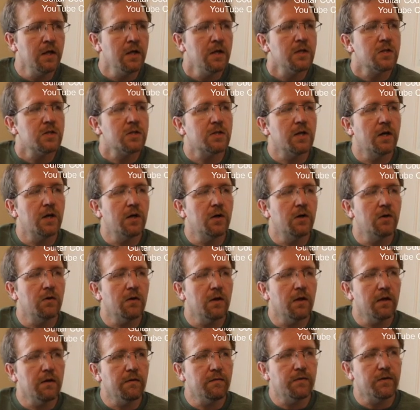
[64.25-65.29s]
So
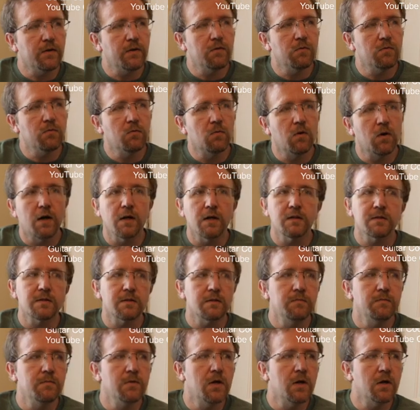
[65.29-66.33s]
if you want
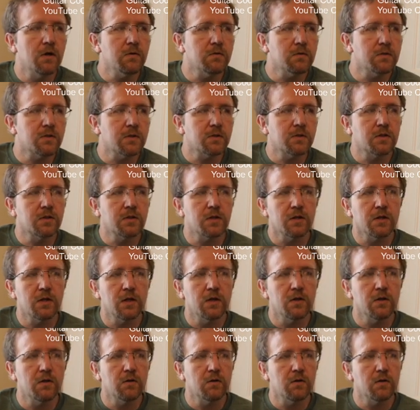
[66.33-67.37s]
some notes to
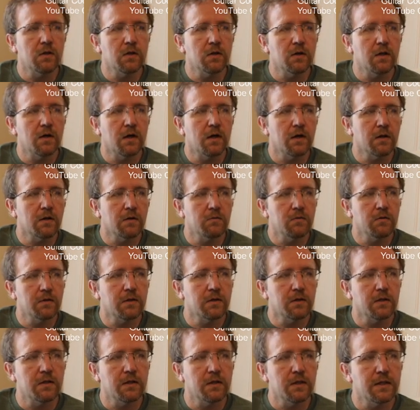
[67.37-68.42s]
go along with
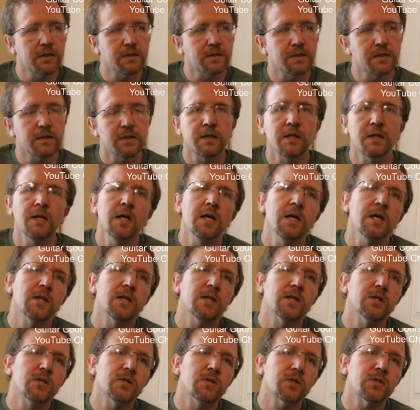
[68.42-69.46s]
the lesson,
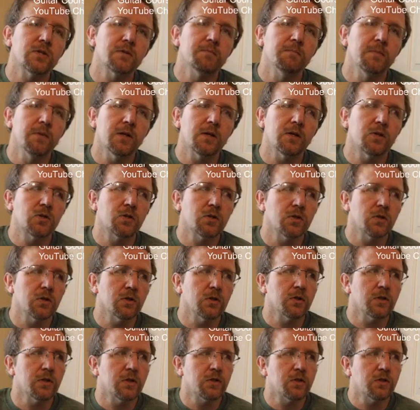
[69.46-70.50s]
then just make sure
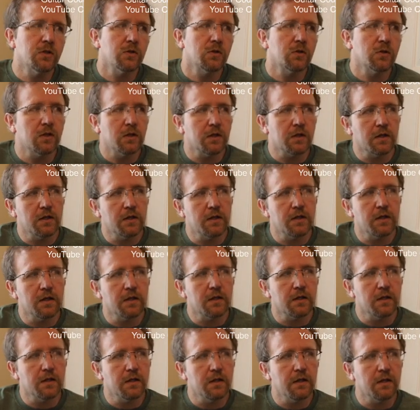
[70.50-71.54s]
that you click on
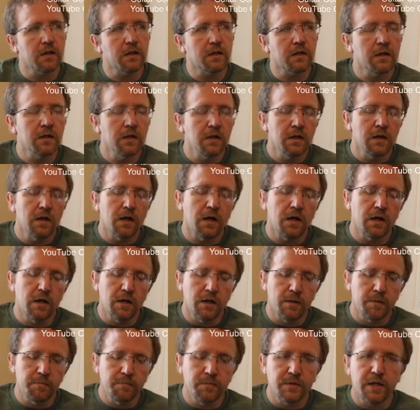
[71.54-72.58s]
that link,
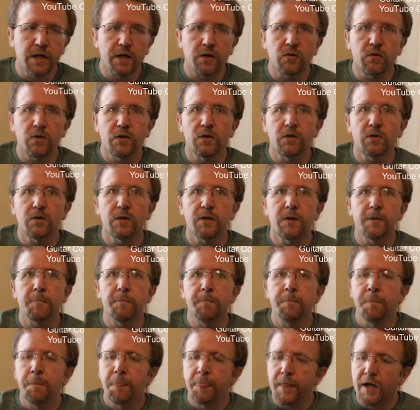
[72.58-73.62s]
download it.
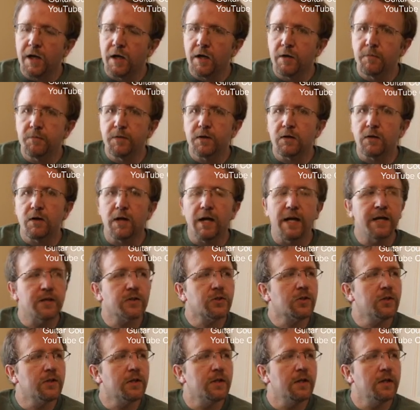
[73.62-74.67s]
It'll
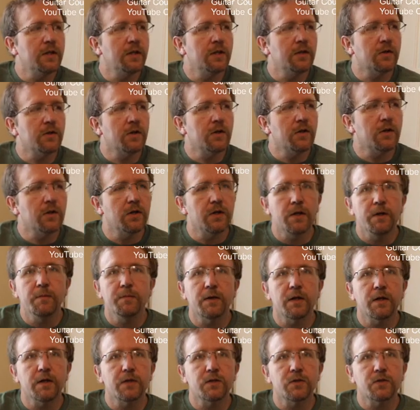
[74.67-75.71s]
ask you to enter your
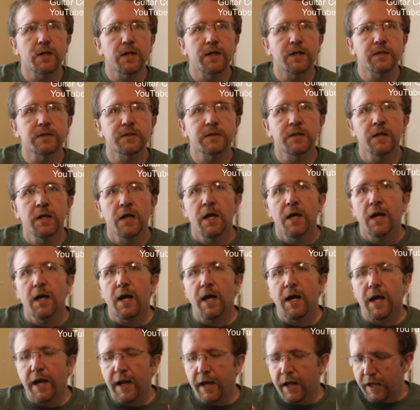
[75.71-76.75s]
email address.
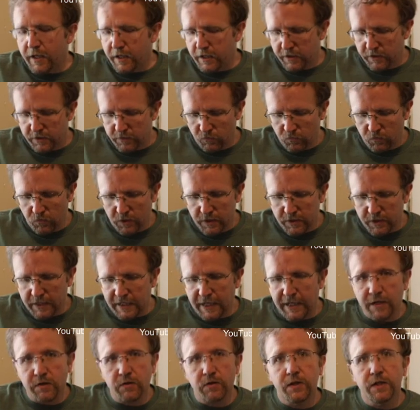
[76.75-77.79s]
And what
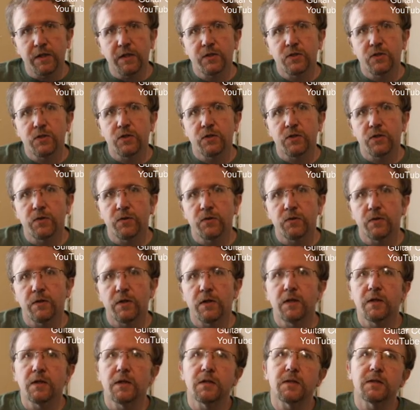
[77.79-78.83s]
that'll get you
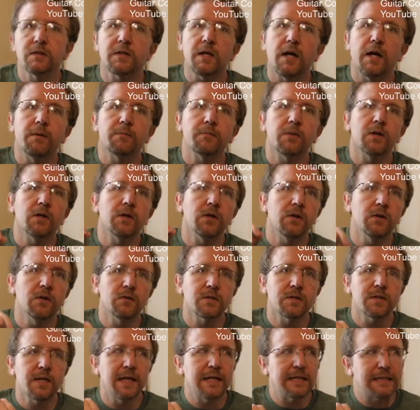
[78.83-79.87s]
is I'm going to
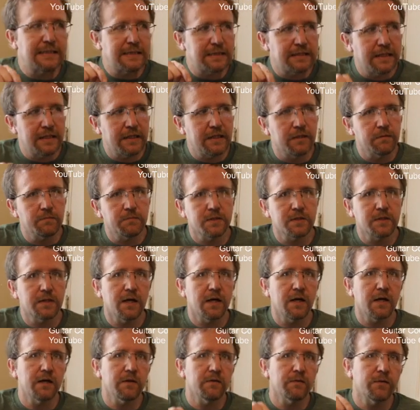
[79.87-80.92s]
use that same
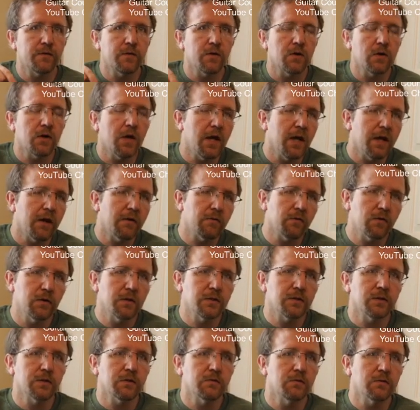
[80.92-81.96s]
site for every
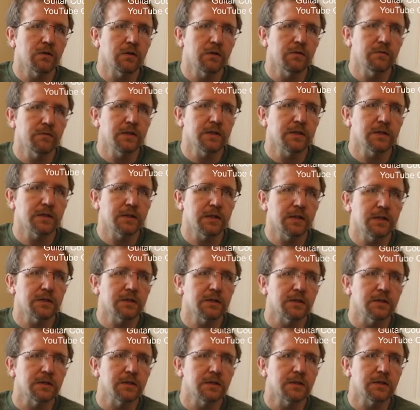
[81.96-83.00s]
single one of these
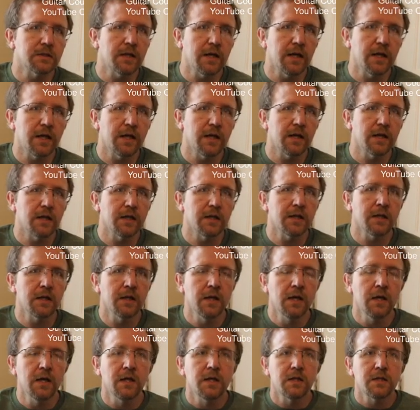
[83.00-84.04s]
lessons. And
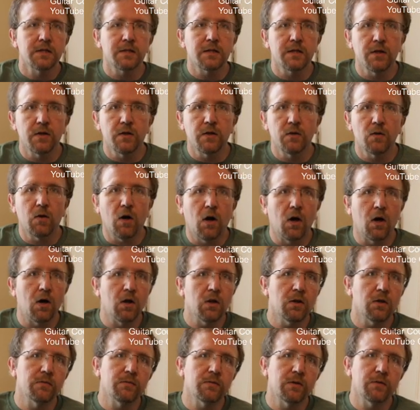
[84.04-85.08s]
so
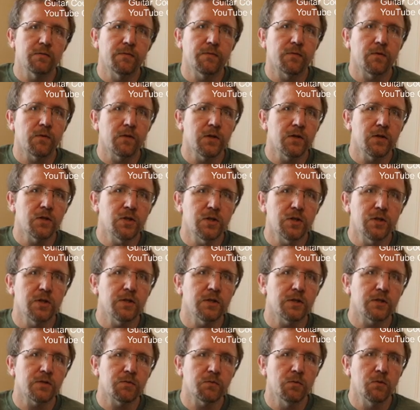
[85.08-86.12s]
all of the free
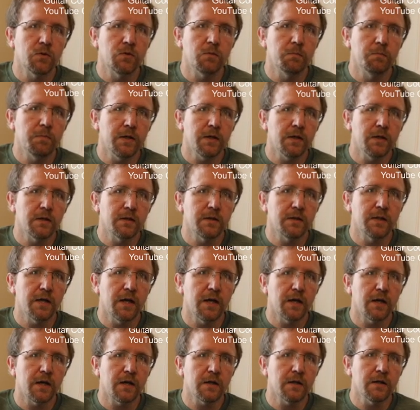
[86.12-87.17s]
sheets will be
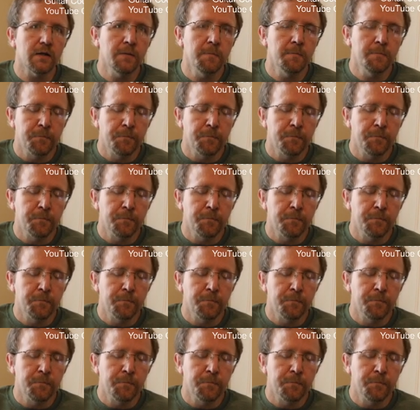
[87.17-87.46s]
there.